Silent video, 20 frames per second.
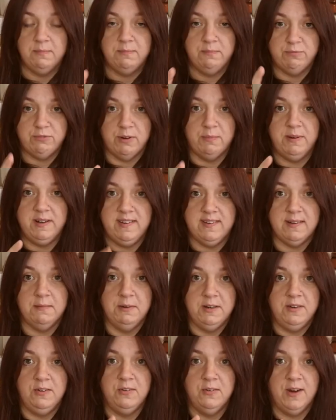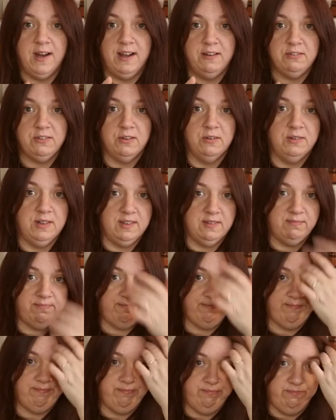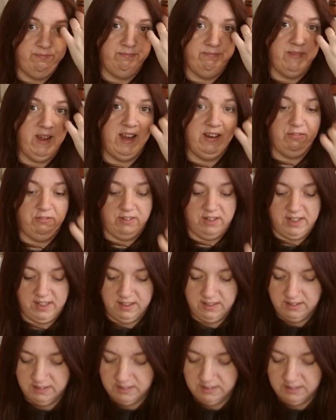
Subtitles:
Probably someone in your household is angry.